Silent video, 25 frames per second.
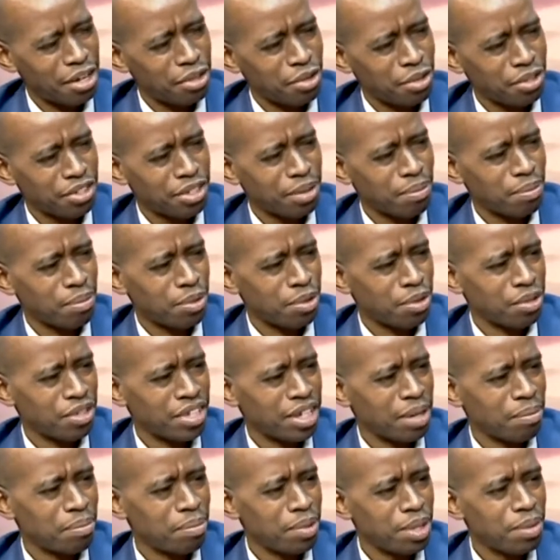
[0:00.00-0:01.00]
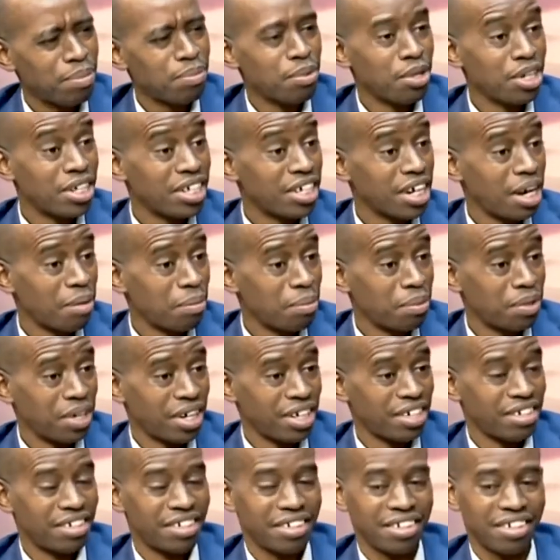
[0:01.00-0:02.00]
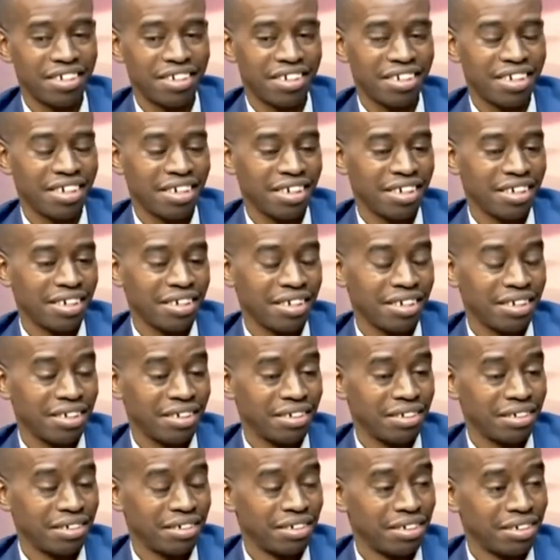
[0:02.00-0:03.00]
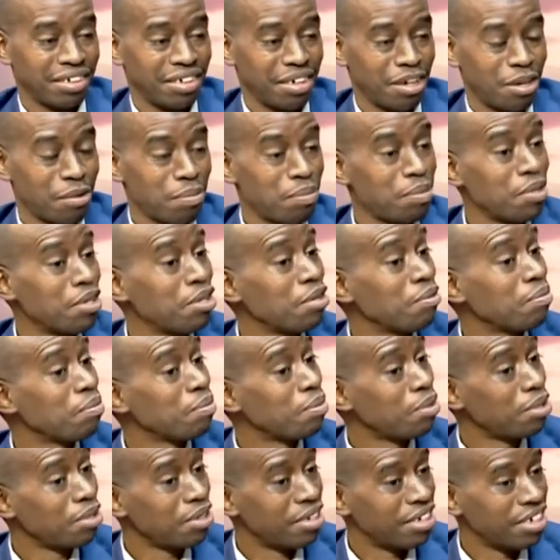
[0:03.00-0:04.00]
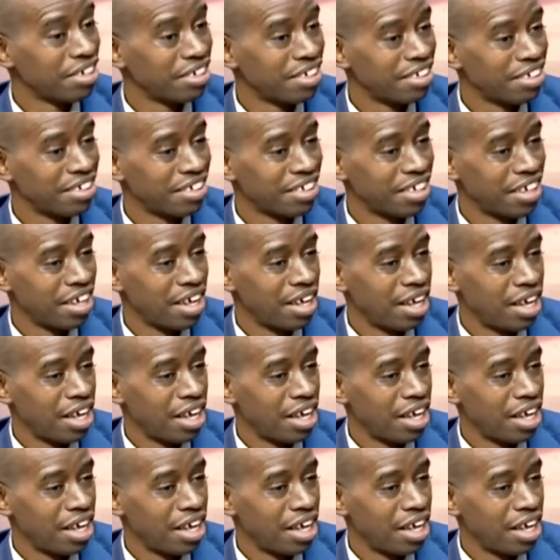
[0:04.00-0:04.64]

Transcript: across the board that people interpret opinion polls